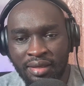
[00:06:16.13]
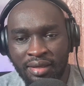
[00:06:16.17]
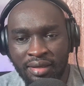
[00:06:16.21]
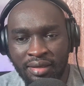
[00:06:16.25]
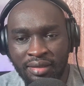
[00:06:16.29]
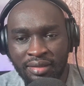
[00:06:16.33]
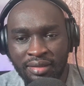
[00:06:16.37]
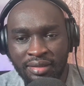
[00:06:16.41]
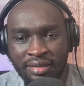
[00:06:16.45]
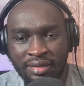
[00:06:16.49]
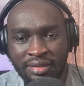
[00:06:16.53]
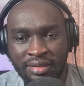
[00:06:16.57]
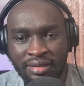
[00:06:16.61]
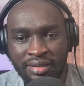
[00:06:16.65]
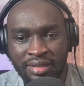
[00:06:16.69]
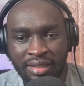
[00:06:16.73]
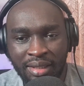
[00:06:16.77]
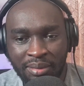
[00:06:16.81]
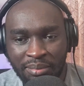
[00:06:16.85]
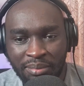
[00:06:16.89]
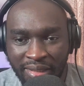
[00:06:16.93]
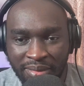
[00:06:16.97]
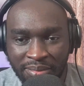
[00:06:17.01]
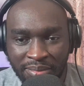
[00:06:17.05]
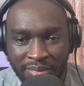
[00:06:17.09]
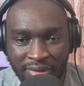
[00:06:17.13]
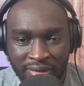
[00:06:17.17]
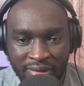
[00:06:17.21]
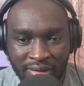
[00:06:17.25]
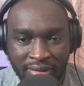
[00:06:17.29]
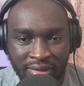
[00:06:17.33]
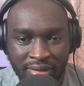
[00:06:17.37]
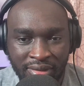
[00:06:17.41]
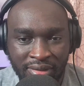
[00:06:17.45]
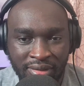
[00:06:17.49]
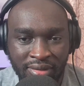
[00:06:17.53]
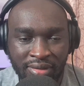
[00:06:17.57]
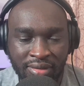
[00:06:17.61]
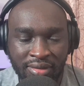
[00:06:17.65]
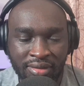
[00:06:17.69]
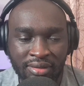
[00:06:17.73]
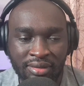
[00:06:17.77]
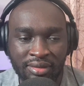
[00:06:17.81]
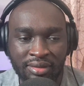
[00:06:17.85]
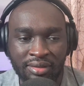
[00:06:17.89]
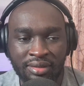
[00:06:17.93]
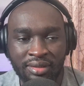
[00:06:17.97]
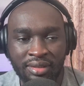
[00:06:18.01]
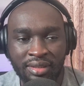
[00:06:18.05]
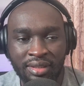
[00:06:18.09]
sometimes
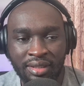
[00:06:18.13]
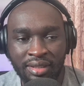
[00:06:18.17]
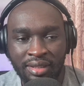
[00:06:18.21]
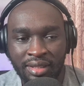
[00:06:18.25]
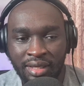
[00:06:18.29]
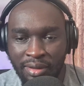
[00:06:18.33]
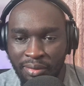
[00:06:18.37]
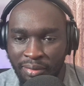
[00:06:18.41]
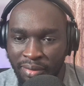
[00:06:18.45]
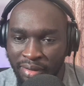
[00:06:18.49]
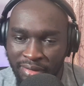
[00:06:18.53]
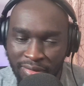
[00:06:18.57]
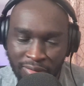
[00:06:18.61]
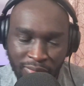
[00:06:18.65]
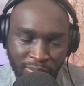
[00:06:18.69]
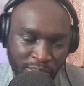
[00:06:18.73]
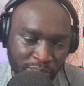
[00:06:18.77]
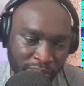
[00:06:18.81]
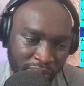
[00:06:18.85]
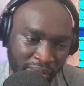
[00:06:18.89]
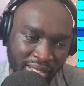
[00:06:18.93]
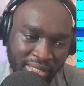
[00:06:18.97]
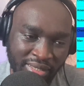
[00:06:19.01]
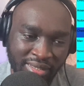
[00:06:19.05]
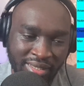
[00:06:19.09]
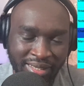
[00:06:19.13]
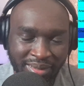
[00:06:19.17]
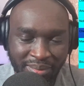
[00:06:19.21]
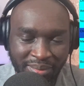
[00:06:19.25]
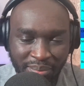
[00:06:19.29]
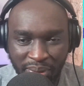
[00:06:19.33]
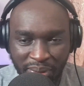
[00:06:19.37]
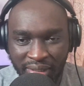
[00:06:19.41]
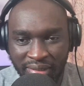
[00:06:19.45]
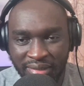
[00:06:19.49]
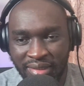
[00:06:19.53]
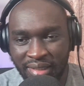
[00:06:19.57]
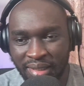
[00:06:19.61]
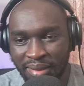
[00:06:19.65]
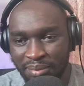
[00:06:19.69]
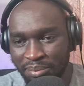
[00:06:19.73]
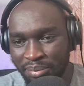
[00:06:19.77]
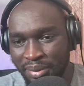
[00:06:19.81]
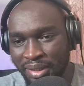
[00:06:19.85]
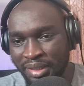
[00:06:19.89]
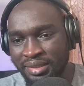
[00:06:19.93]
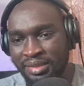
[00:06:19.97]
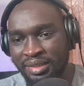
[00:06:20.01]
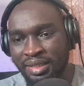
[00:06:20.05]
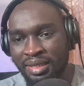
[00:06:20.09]
they'll want to pass and pass and
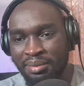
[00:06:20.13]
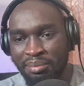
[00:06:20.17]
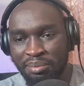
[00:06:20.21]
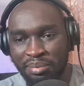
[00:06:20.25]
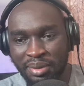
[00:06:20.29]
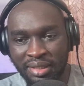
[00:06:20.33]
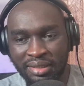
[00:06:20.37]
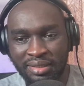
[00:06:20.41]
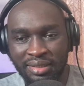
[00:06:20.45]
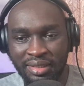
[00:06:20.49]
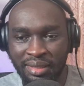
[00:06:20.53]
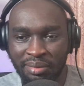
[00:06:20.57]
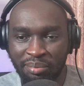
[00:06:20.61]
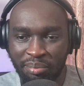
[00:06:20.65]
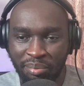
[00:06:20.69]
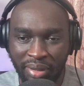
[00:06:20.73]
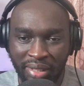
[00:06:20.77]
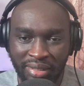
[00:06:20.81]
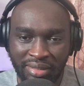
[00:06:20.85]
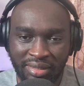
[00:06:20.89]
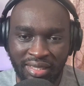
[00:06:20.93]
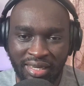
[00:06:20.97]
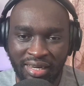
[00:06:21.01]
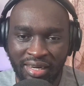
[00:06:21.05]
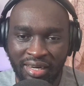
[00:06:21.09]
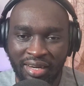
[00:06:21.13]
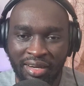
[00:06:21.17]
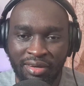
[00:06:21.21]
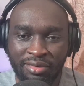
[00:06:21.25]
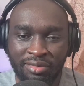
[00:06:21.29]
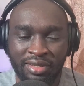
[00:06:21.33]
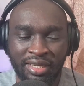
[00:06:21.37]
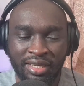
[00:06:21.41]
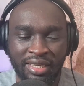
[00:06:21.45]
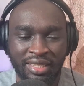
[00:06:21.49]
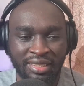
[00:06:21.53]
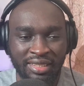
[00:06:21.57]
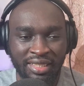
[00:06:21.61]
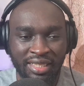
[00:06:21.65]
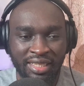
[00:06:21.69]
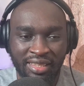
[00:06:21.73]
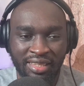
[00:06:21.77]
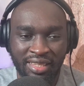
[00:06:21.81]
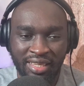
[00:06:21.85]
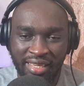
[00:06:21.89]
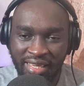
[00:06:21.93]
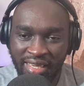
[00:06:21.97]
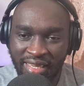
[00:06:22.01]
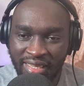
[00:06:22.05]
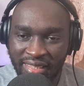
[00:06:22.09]
pass and pass and pass around until
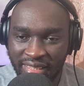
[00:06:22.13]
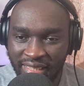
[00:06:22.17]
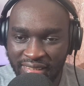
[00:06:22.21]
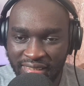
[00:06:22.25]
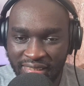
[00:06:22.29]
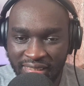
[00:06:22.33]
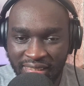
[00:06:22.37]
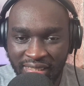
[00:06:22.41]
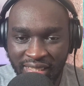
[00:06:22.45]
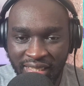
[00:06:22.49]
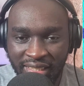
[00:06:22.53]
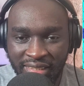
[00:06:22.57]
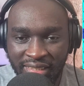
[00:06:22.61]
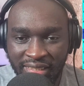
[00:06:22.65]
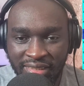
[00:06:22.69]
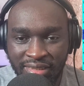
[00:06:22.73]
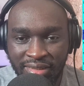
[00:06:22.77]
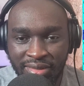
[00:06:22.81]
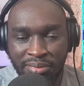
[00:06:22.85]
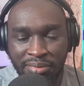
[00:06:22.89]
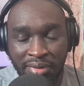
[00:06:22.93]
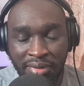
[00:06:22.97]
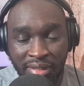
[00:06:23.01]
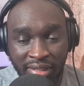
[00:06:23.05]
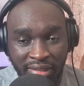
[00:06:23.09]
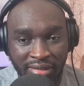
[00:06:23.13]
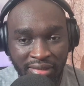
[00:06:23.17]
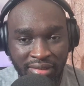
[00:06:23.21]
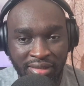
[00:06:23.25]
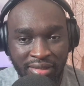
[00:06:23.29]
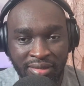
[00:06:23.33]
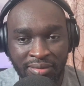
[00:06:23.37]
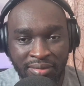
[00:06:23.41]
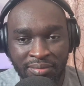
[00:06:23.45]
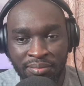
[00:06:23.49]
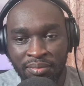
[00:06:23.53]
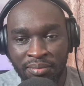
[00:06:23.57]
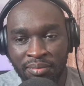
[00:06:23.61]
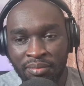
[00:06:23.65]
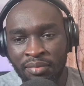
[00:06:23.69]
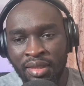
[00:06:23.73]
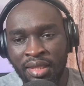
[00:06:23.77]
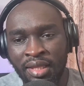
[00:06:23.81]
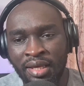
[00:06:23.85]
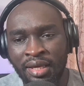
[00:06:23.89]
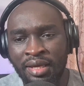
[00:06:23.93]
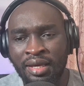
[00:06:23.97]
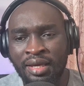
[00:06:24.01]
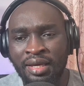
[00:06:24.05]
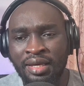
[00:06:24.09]
they get a chance, which
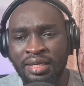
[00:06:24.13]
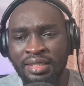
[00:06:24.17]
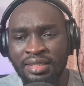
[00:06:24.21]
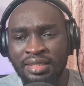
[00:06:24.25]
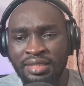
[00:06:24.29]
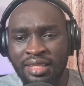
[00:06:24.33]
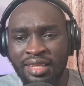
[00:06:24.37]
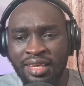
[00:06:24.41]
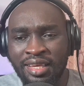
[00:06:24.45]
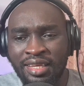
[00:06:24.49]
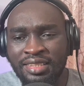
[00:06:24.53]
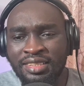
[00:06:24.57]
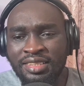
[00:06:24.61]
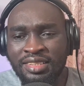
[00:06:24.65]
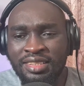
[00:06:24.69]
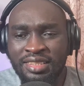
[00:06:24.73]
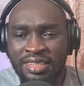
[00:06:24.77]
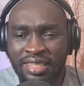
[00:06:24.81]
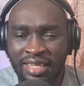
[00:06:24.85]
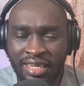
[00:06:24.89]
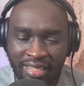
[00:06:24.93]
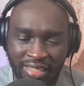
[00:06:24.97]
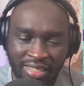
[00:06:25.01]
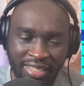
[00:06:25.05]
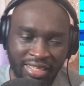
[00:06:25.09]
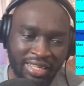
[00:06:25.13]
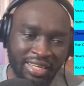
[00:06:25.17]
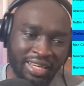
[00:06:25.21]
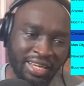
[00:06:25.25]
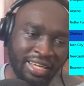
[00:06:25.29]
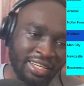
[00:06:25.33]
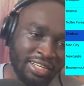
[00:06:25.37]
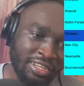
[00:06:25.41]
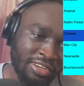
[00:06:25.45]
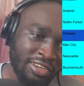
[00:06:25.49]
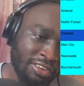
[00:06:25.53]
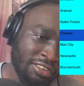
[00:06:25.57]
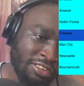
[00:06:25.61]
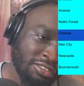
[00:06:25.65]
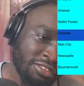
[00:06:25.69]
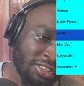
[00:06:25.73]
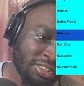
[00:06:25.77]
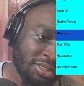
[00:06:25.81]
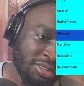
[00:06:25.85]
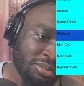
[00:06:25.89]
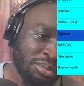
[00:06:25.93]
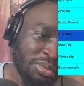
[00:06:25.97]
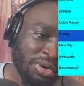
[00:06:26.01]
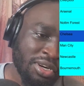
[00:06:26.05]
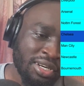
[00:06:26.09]
is that Sarri kind of
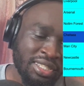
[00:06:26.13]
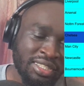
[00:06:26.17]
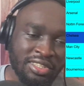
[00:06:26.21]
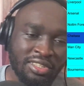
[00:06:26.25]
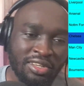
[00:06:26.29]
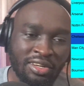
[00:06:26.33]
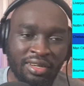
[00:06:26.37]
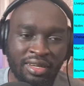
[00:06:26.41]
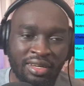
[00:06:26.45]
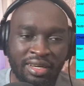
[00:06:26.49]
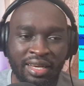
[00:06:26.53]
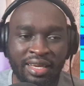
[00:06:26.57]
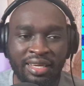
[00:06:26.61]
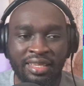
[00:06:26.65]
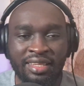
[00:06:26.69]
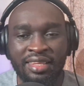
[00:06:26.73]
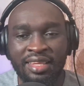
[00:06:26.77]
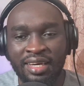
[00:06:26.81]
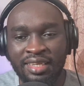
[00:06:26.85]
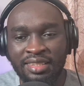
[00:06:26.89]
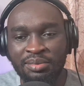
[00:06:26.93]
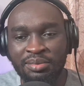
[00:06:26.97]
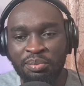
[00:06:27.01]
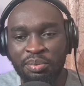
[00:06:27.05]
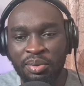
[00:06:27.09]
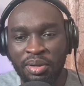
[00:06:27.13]
football. It's not like that